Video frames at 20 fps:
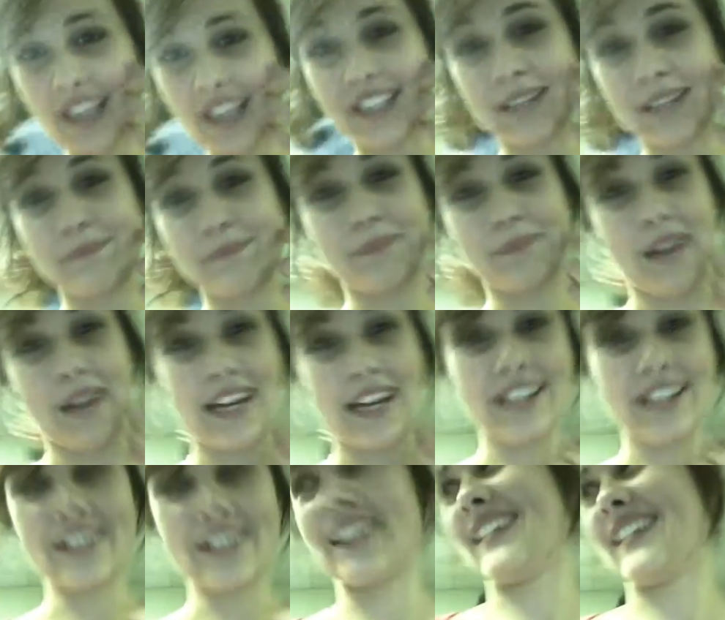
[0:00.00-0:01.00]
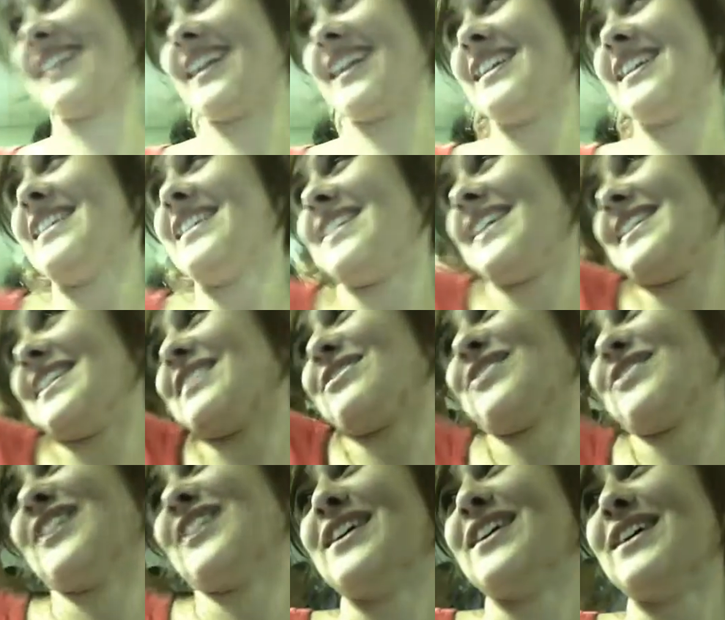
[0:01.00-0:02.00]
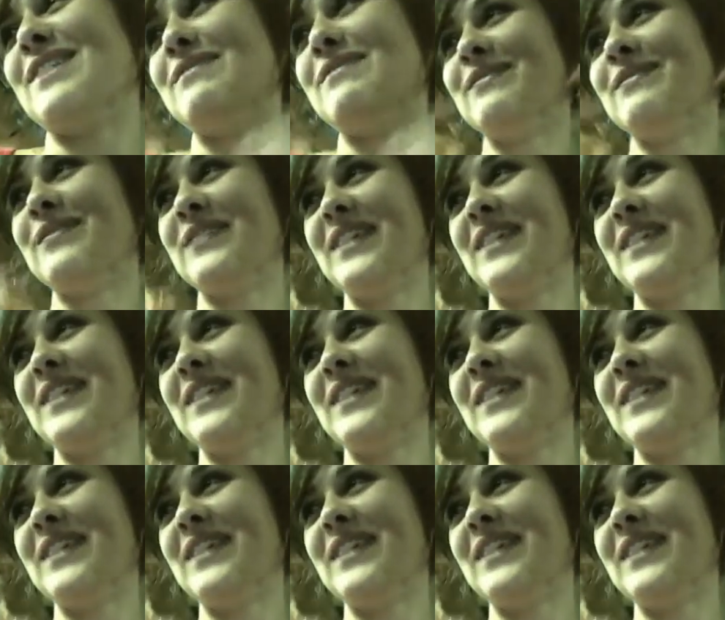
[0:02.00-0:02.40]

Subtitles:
she bought her extensions from.